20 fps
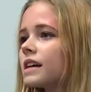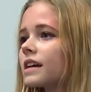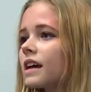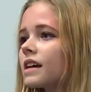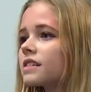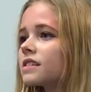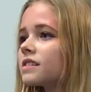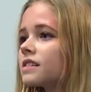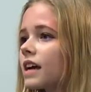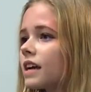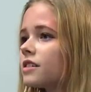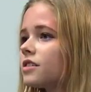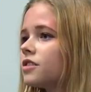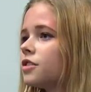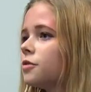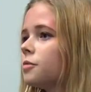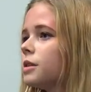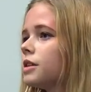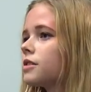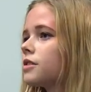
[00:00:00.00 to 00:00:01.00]
I guess, because I had to
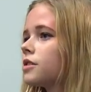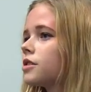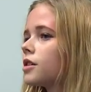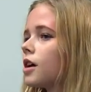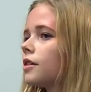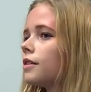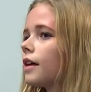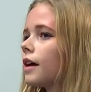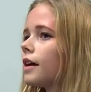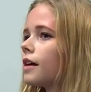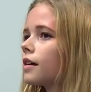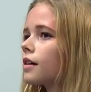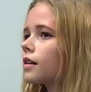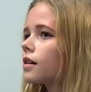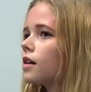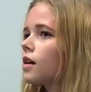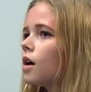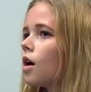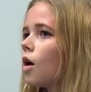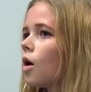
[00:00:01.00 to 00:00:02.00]
do research on like
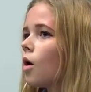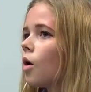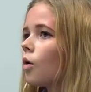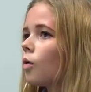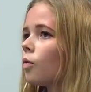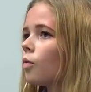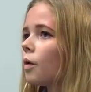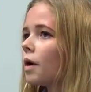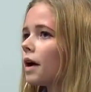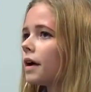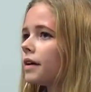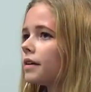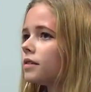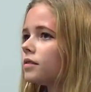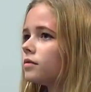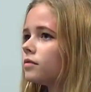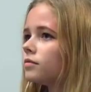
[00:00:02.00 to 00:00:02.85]
what